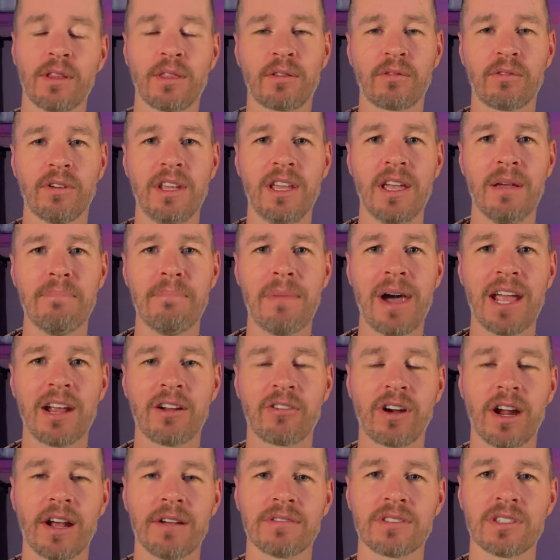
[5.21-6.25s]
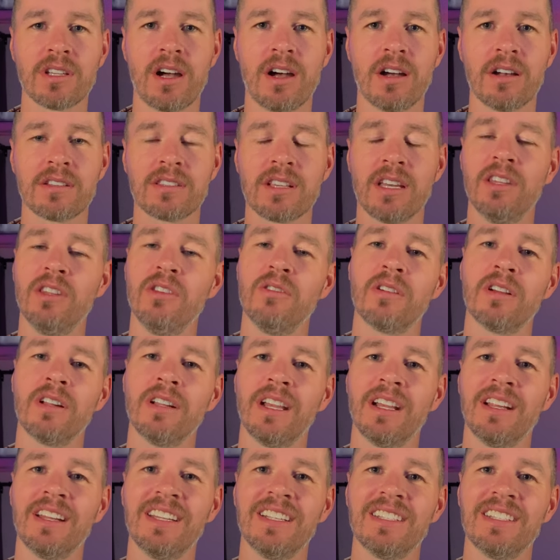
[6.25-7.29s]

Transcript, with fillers: three Minecraft songs on the ukulele